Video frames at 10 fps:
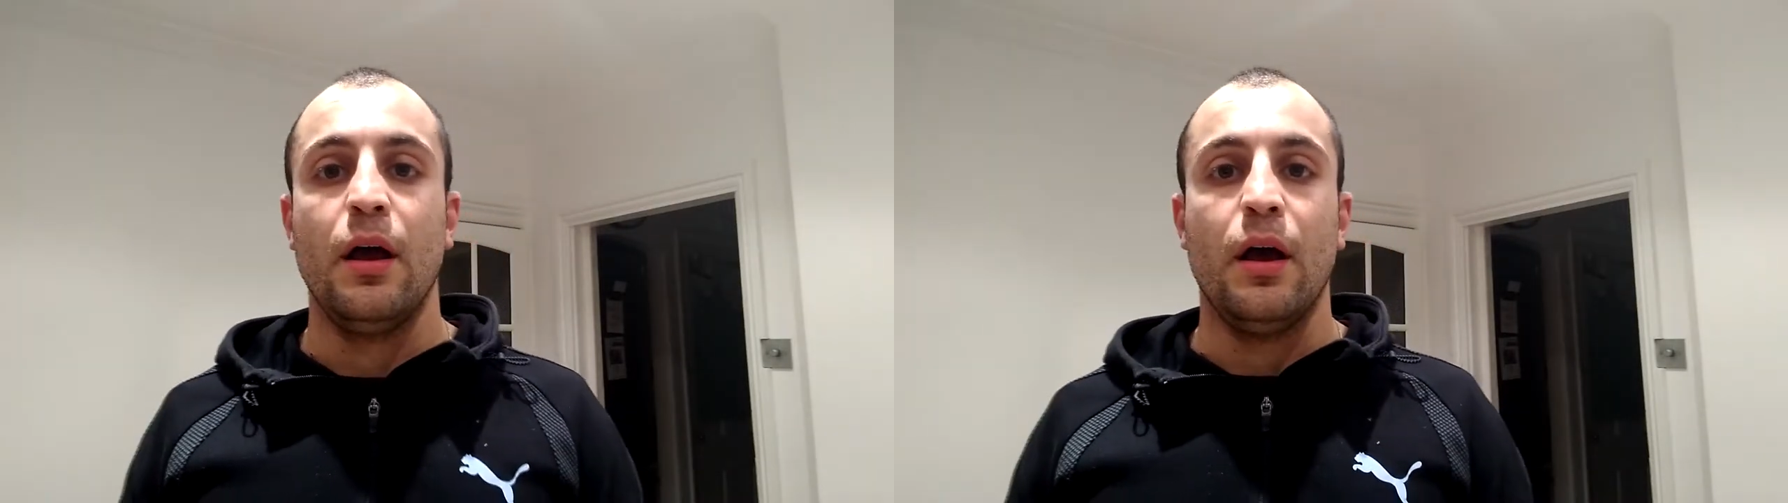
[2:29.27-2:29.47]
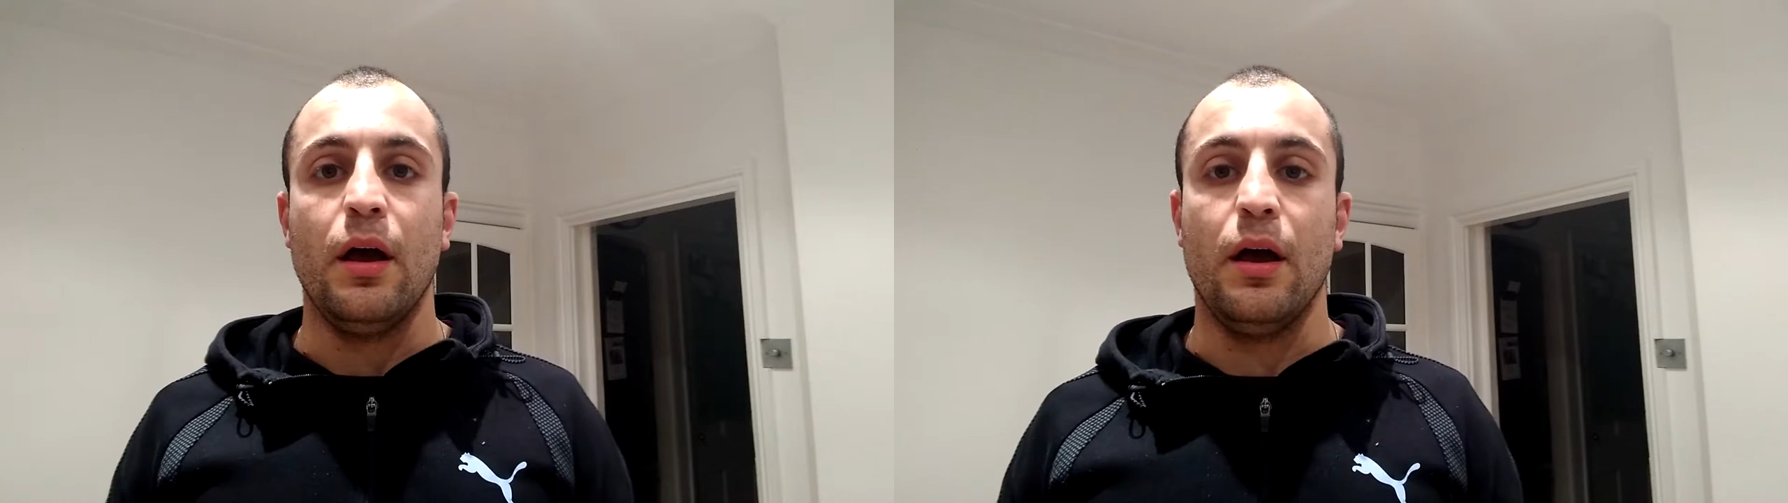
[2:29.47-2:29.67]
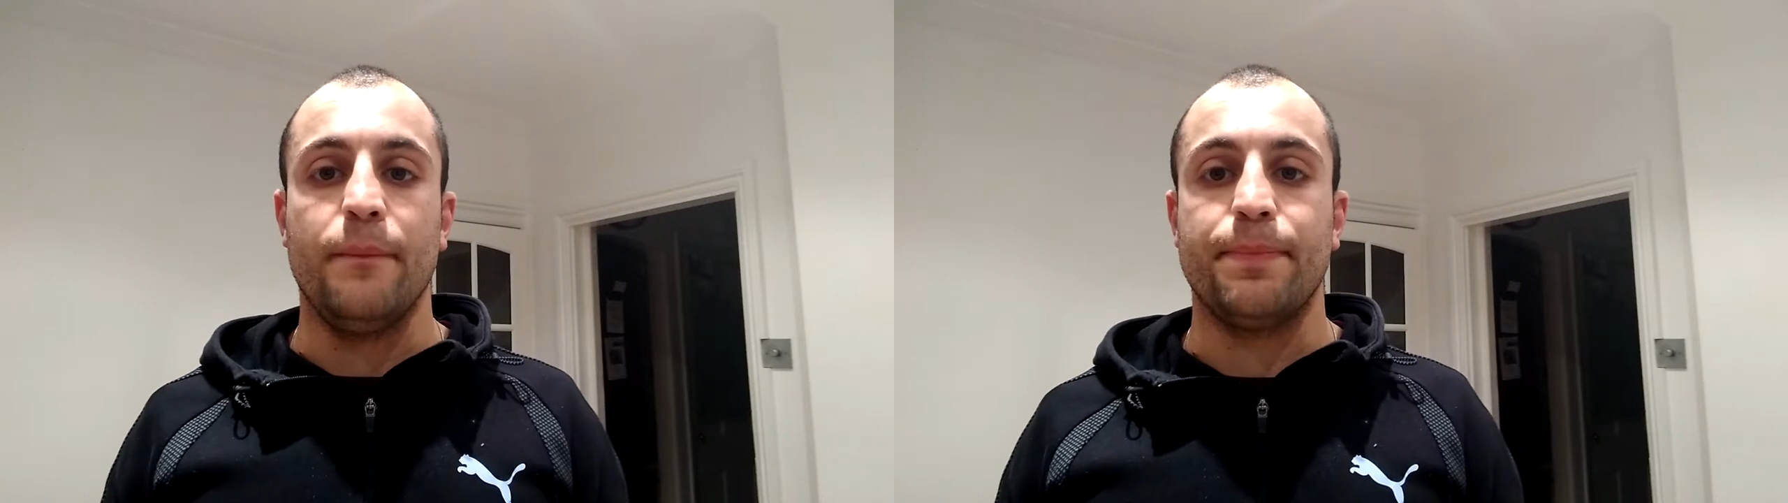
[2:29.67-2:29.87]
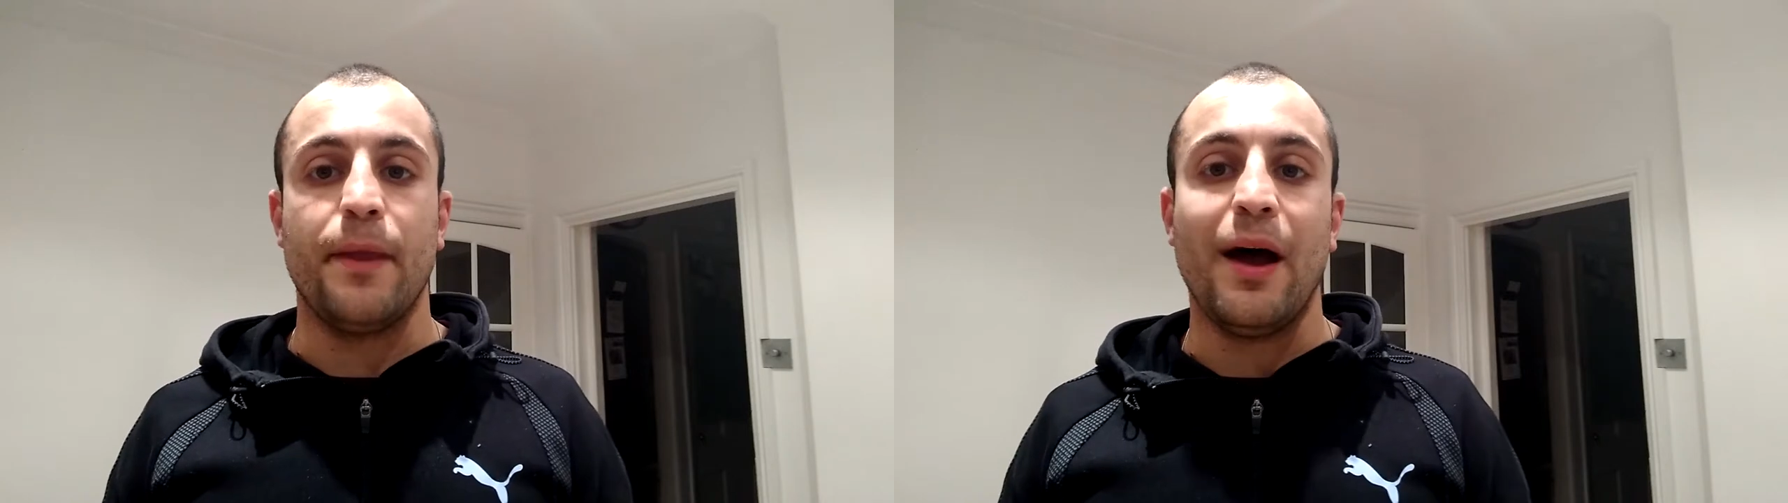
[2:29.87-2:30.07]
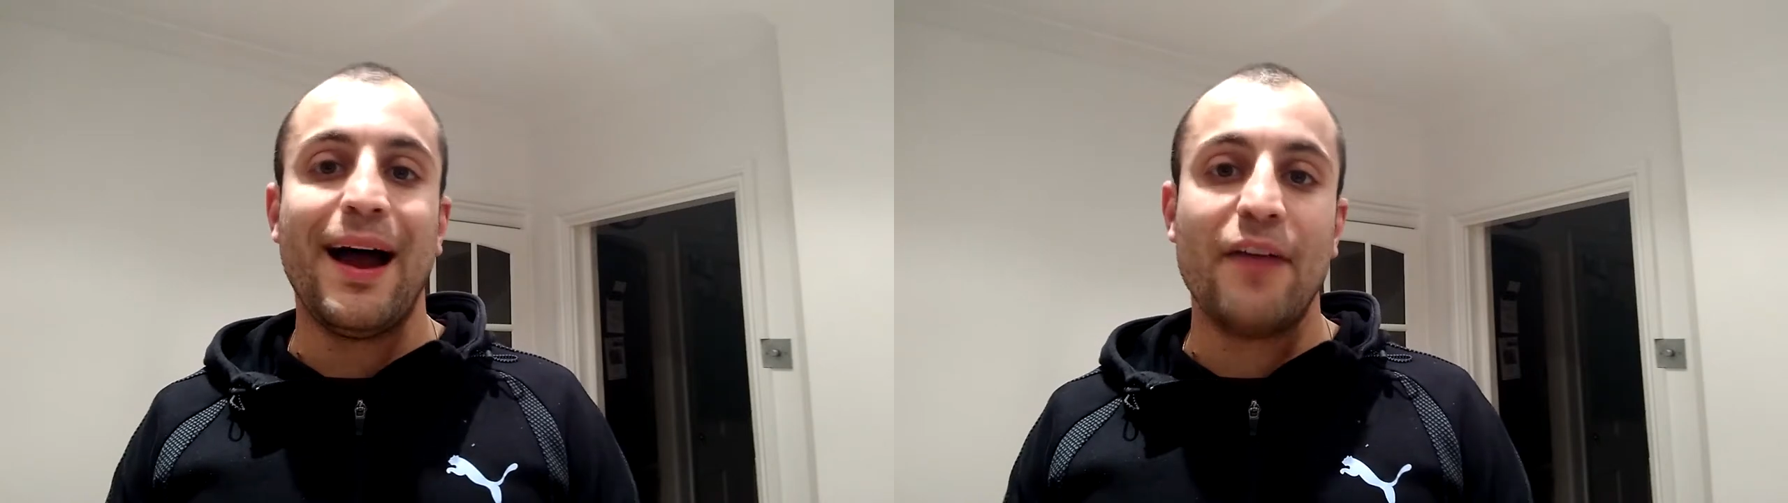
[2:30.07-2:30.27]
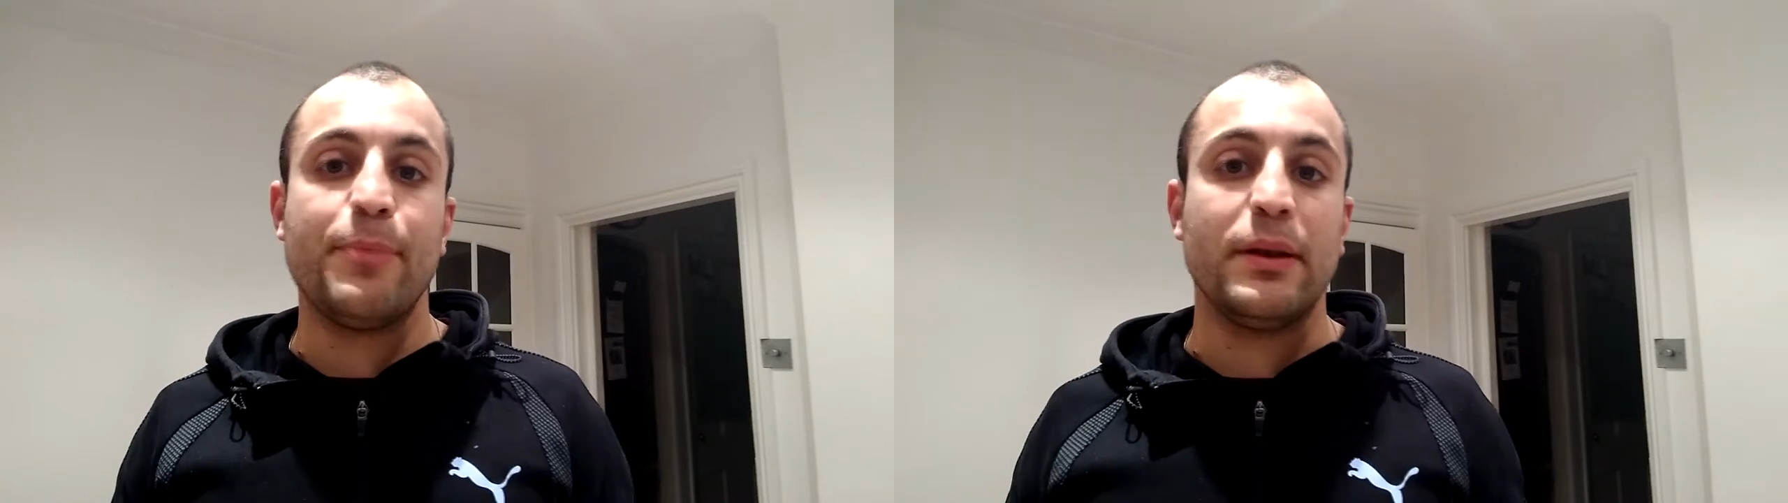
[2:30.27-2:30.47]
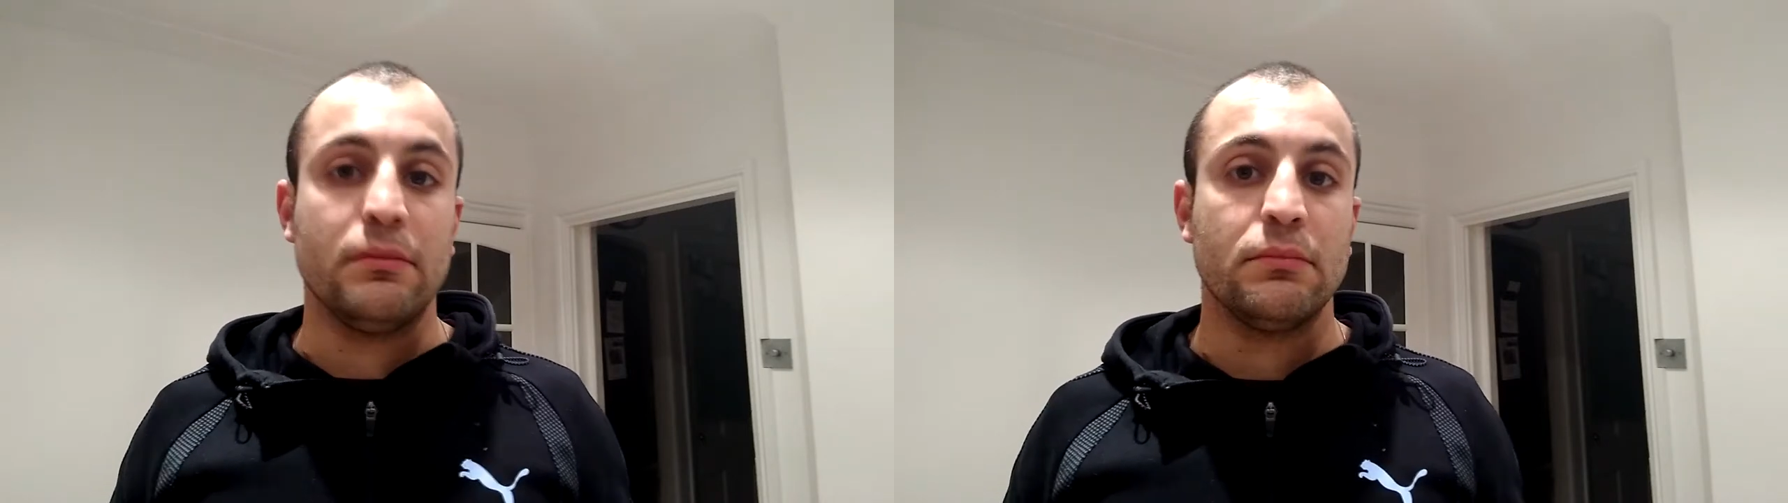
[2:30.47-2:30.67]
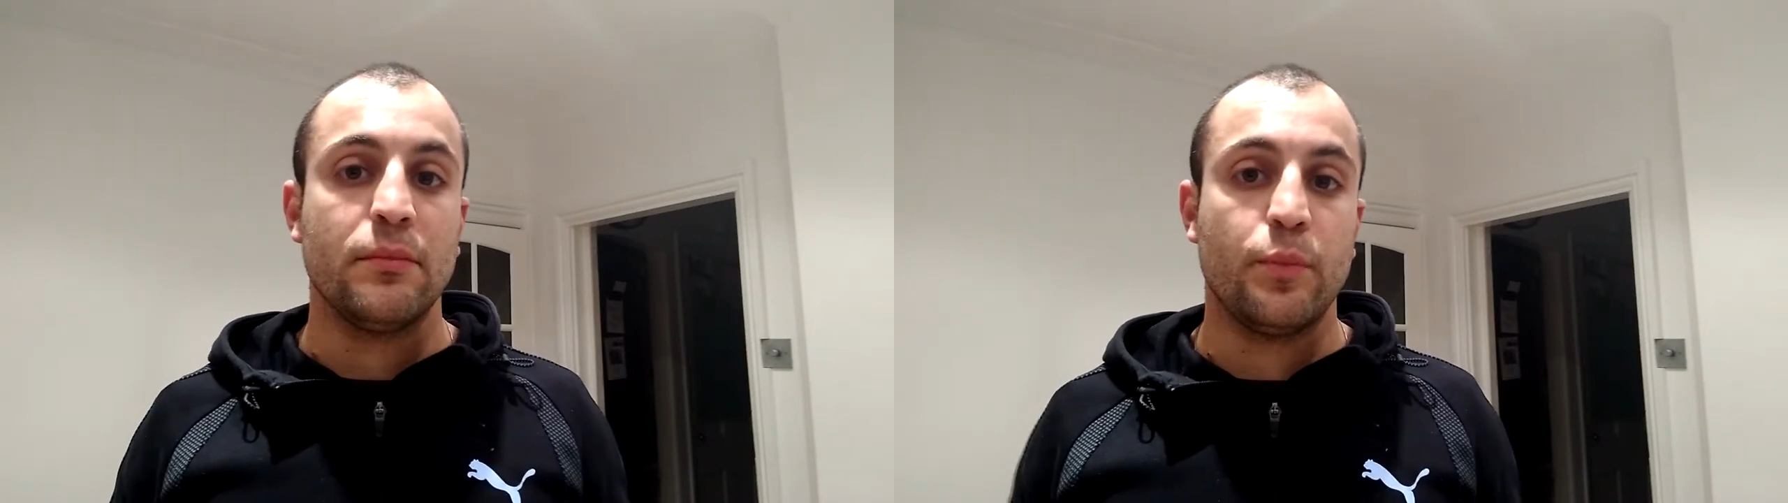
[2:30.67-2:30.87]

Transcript: Um, I have been